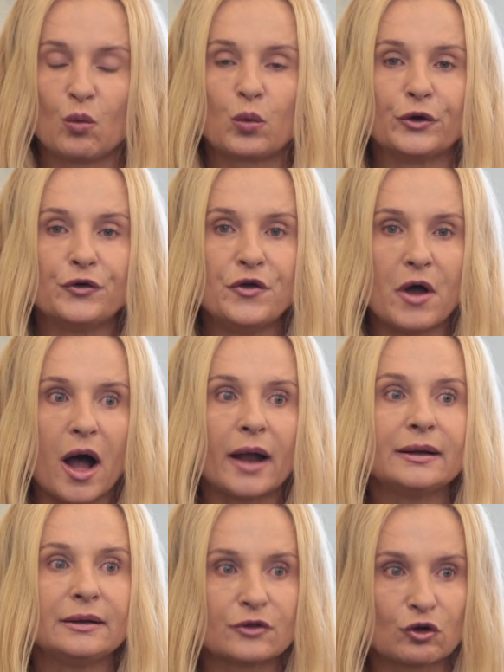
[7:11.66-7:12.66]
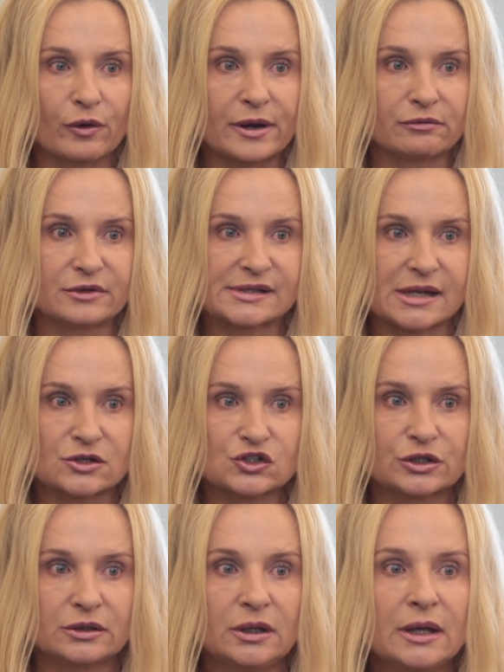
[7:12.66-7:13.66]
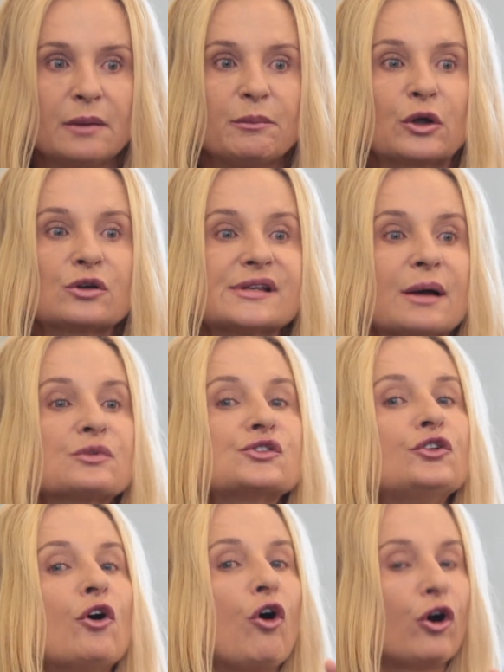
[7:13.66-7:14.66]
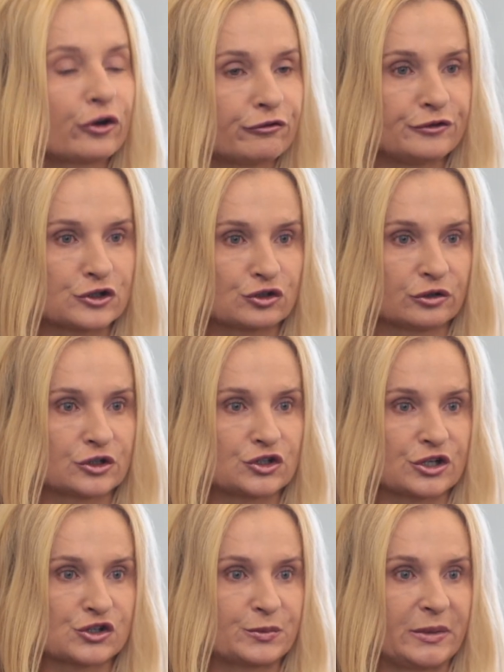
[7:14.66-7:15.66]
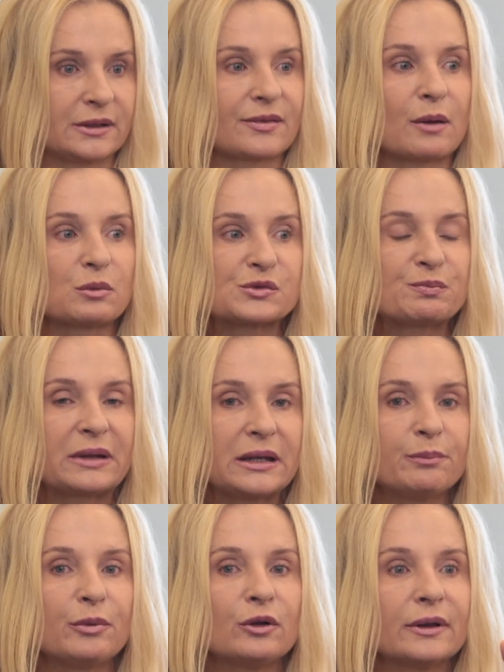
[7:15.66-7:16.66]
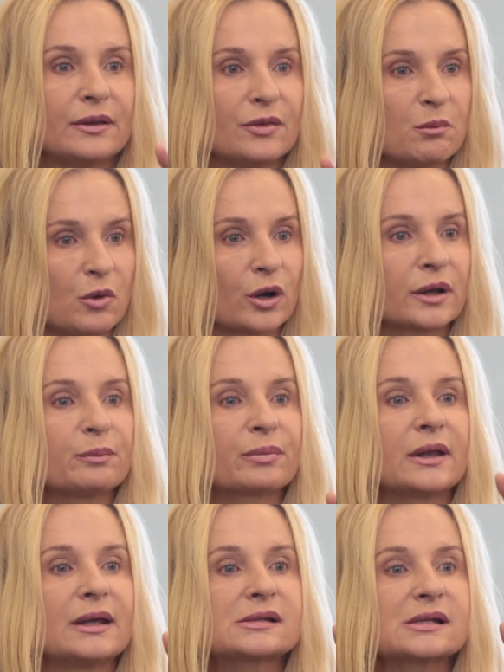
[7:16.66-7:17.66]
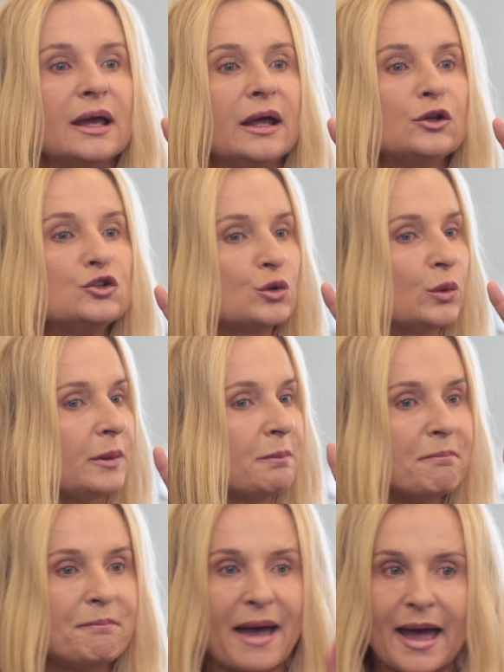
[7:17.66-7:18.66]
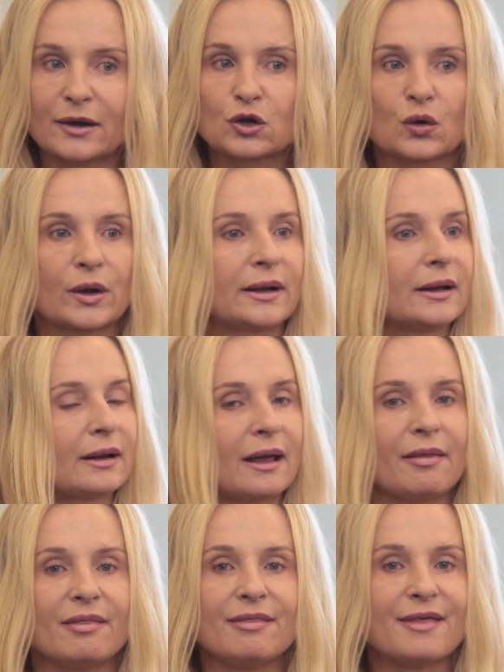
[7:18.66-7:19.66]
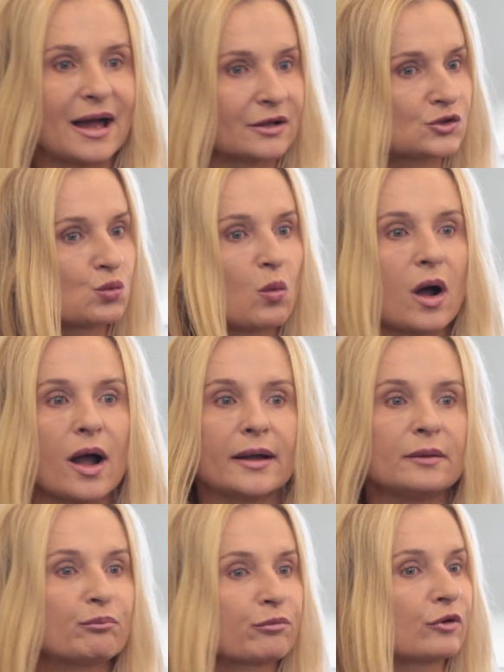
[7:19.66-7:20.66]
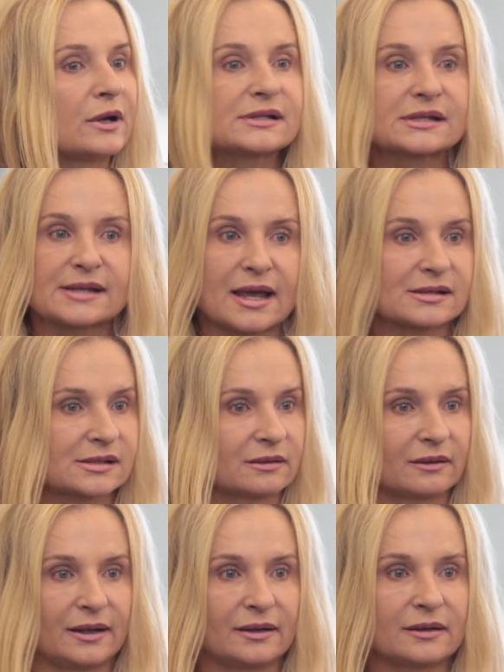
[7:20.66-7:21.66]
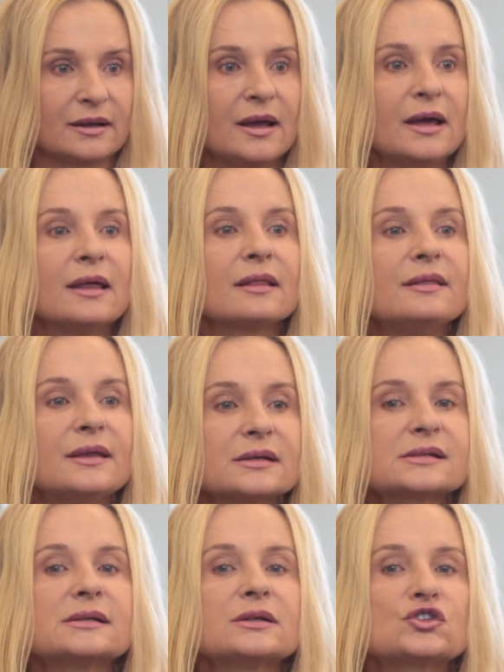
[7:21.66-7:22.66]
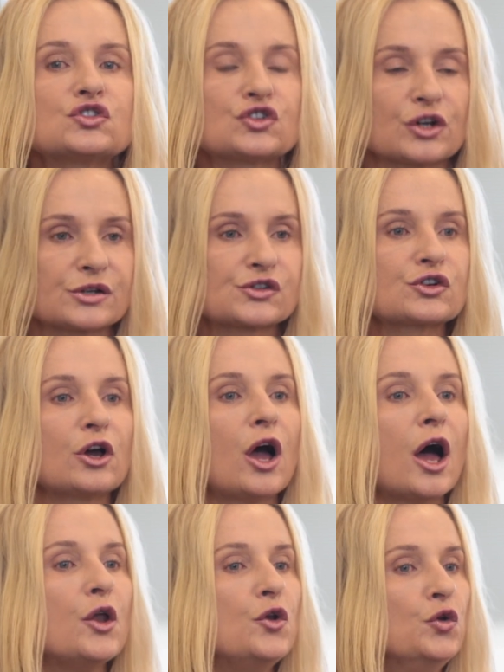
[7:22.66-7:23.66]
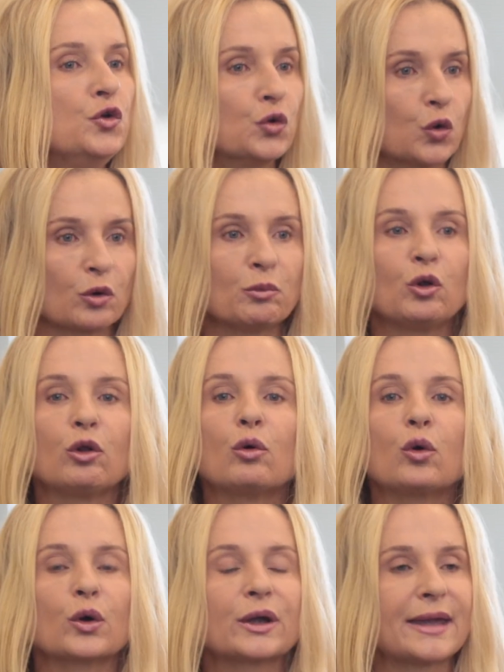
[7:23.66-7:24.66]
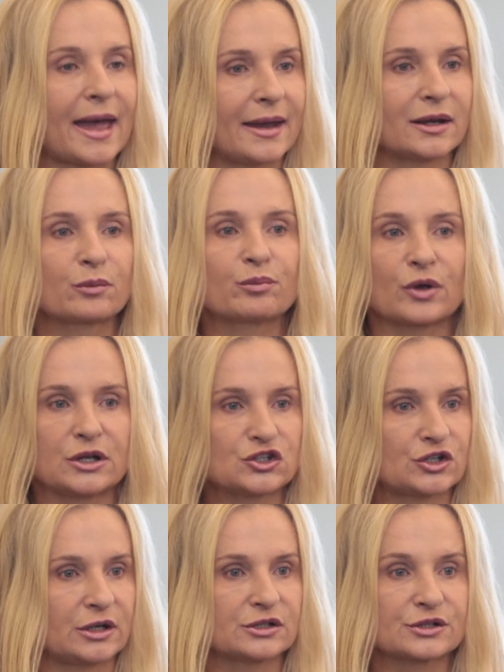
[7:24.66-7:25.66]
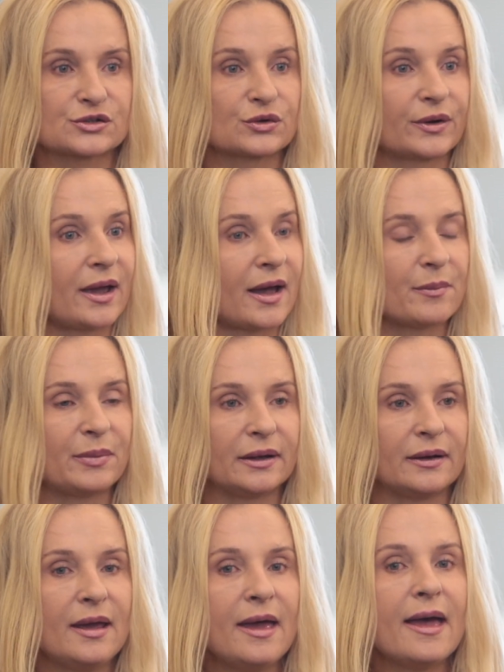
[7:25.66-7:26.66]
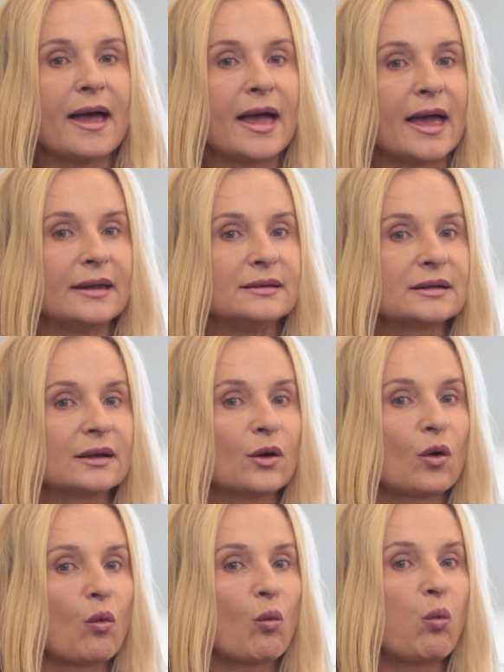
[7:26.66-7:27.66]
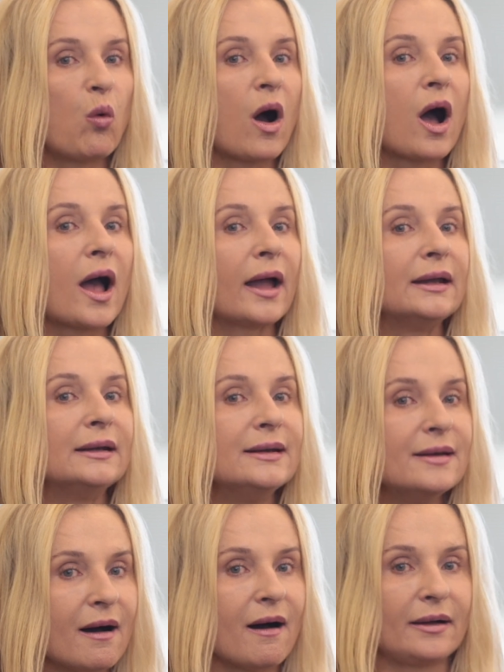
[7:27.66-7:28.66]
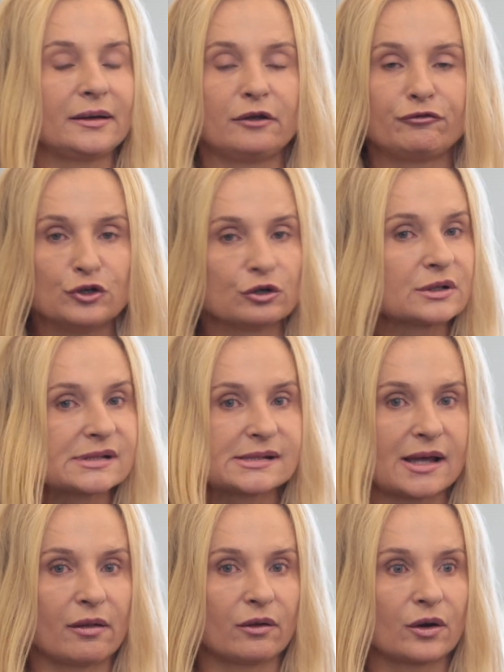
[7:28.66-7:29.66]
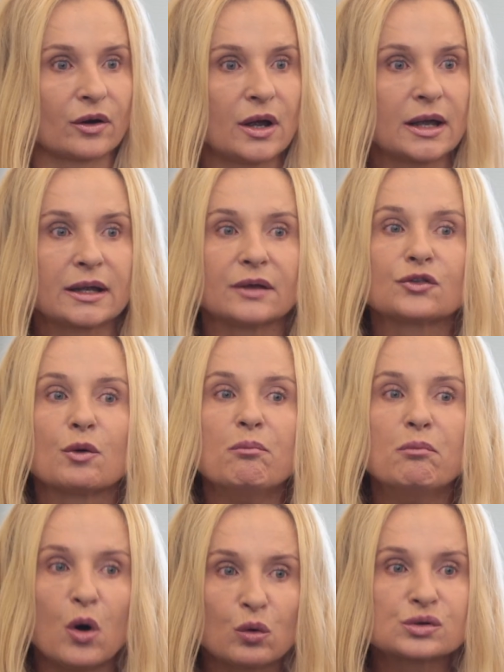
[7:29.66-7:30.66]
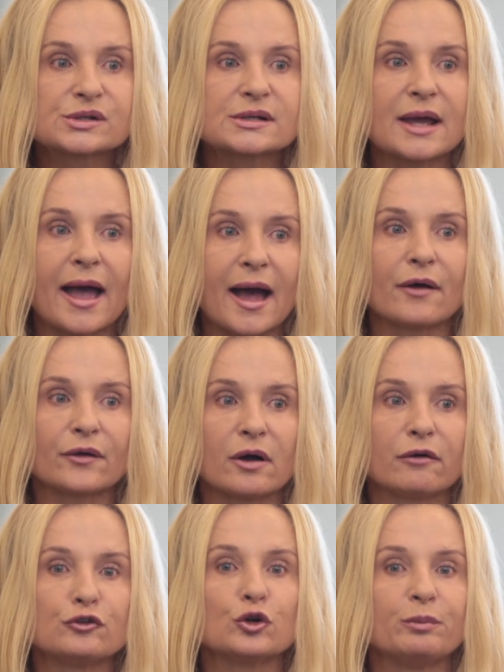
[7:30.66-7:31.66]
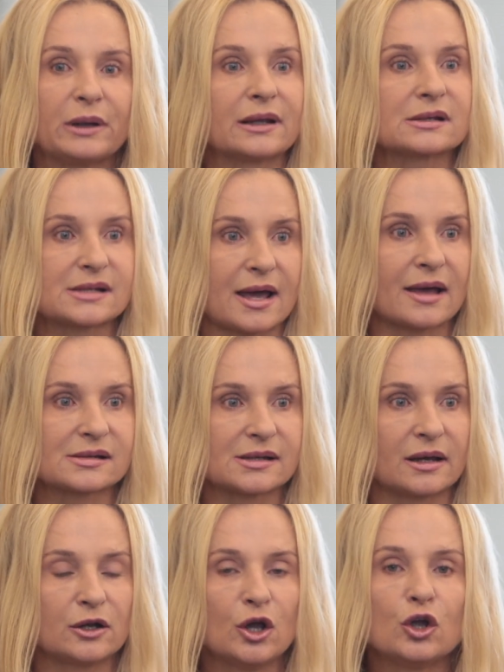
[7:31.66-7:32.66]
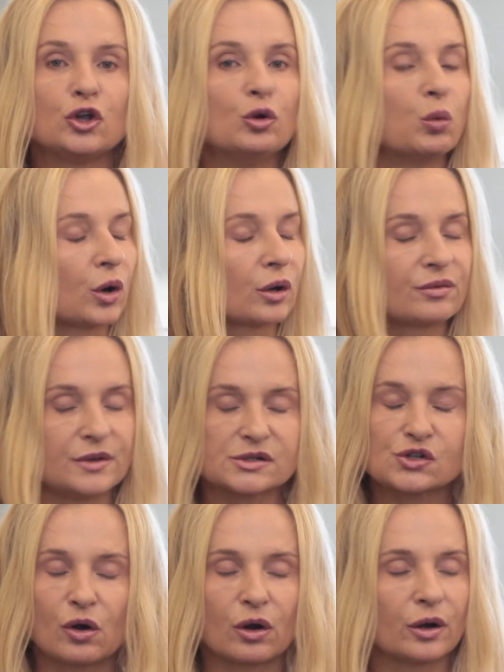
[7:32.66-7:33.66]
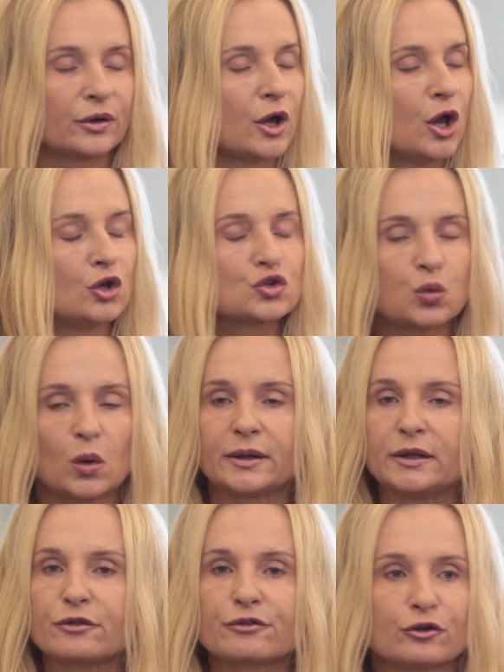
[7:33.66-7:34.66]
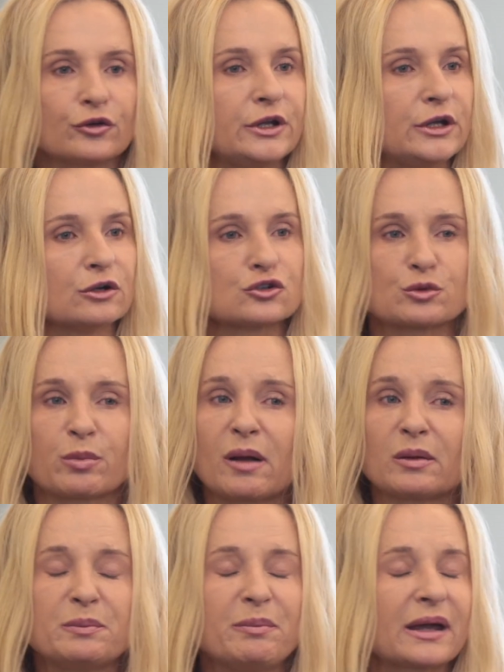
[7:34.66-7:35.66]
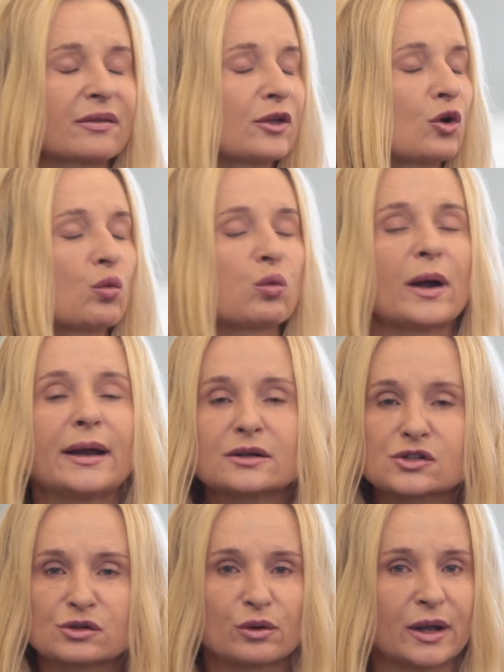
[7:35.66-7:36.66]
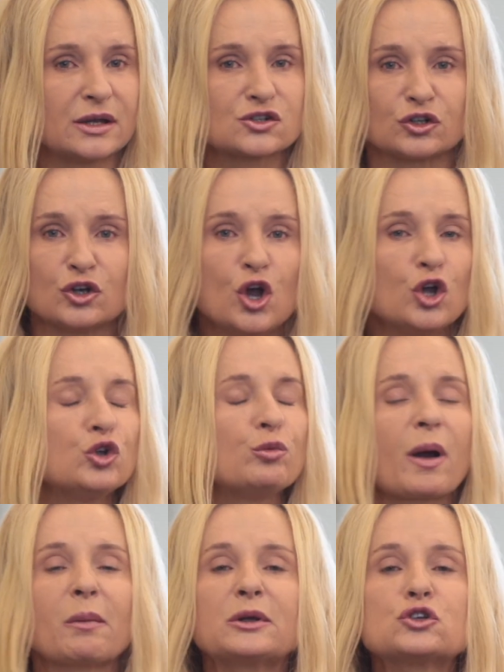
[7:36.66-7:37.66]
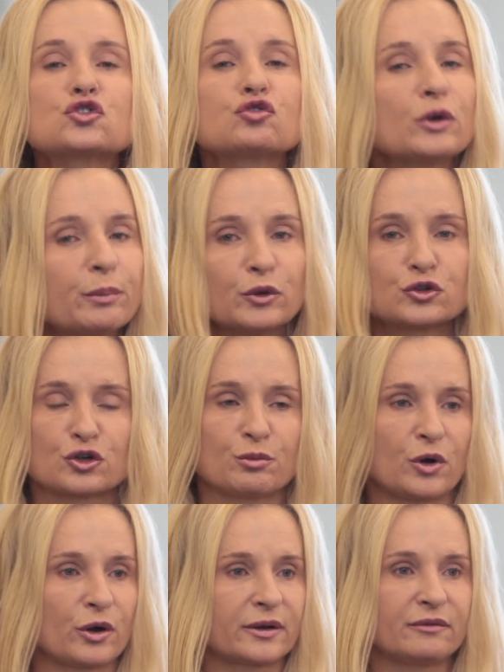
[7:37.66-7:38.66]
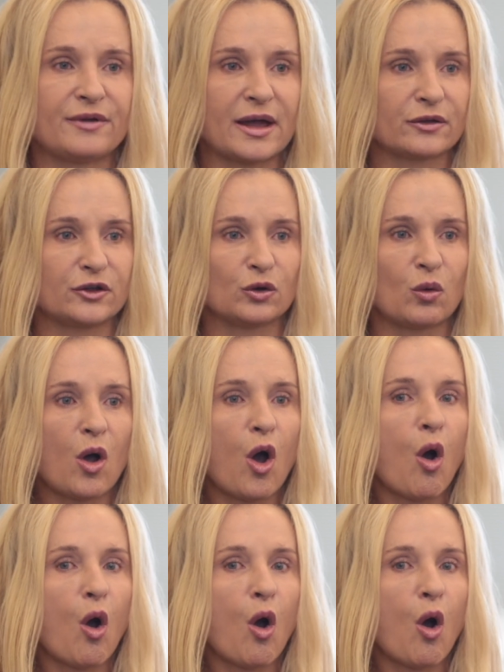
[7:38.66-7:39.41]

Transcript: We're not in the Great Recession, because that was an artificial adjustment. That was people in the marketplace doing bad credit, and that's why prices escalated. This is just a normal organic price change that's going to happen. And why not, if you're a seller, get the most out of your biggest asset? You worked this hard 20, 30 years. You probably picked the greatest location. You probably tripled your market value.